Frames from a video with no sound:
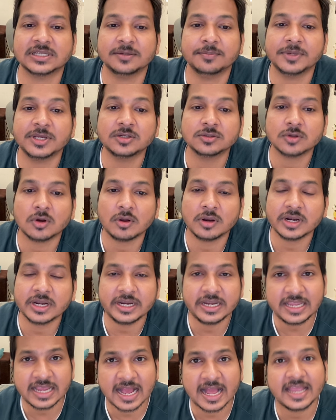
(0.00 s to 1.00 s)
because
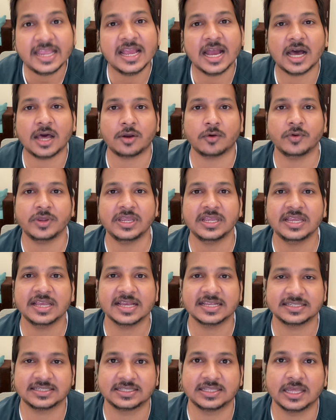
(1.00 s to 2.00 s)
already high ROE
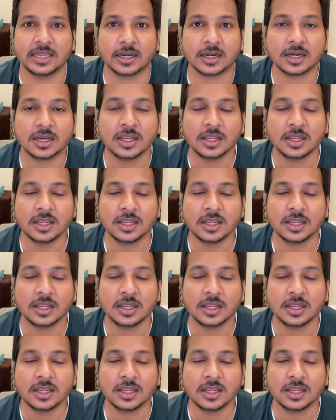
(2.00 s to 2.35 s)
is there.